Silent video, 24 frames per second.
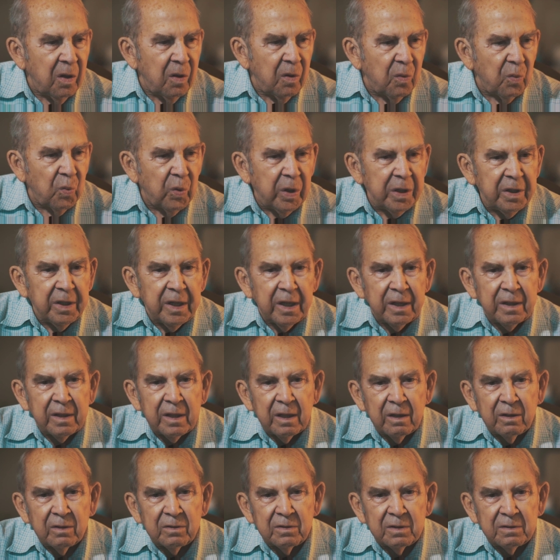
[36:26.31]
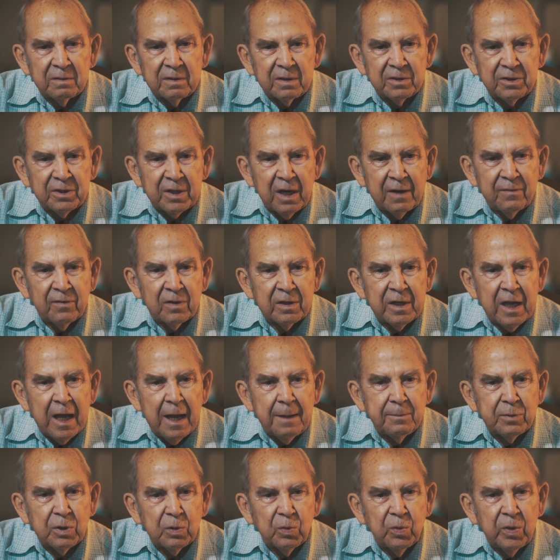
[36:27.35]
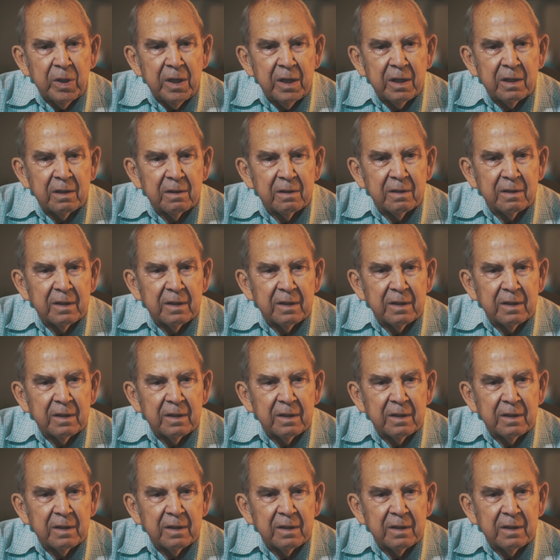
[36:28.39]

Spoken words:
we'd get those several times a week.